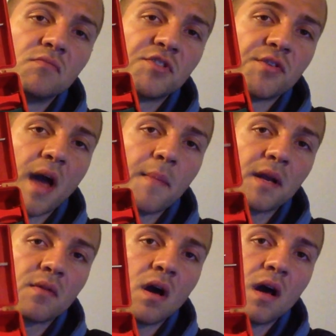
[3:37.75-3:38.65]

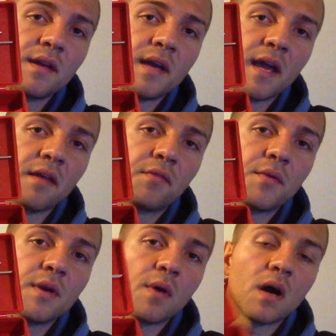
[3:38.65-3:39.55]
ceramic rod, and
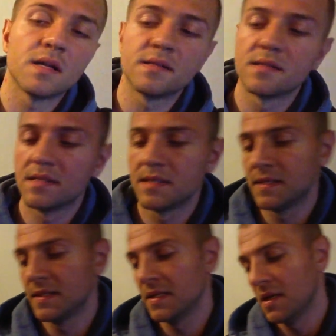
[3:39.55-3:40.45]
3 rods
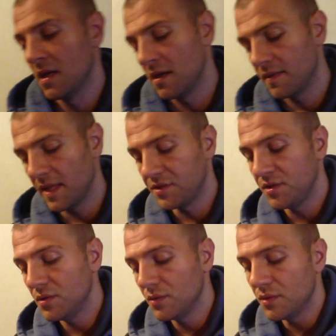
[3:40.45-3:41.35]
that
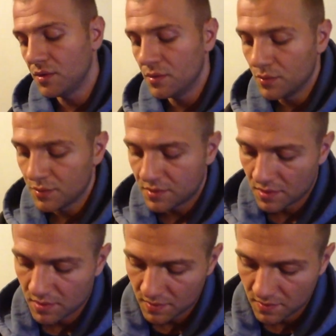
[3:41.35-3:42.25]
you use